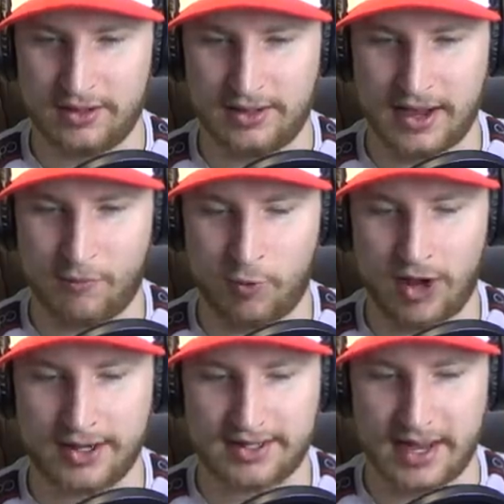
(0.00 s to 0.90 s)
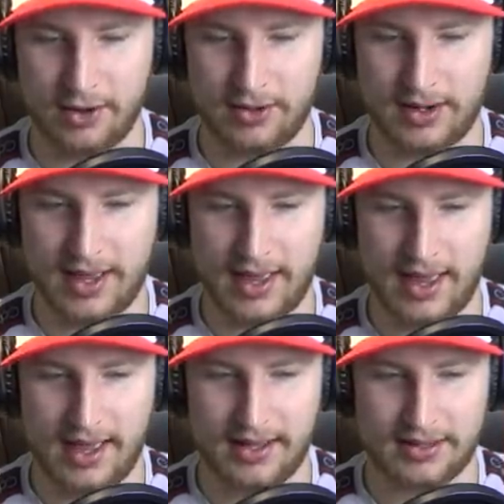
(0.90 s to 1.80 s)
Yep, walks out
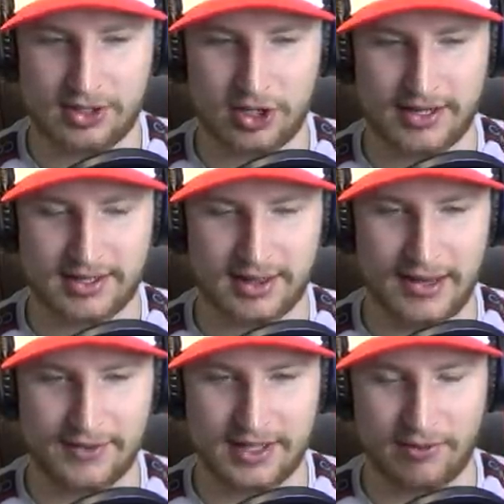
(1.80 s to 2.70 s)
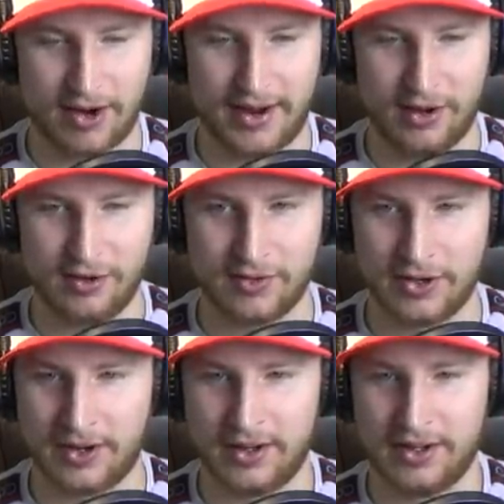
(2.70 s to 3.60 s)
and just lifts it right
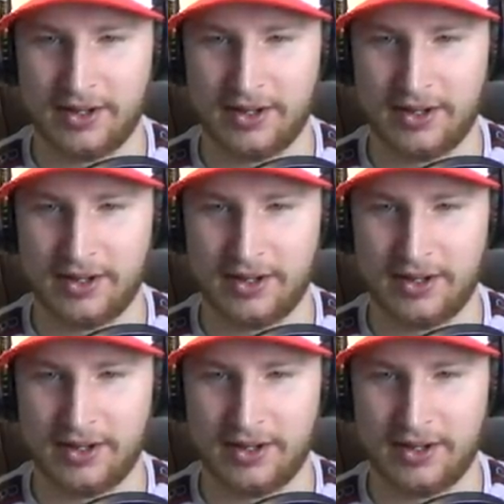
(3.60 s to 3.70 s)
over.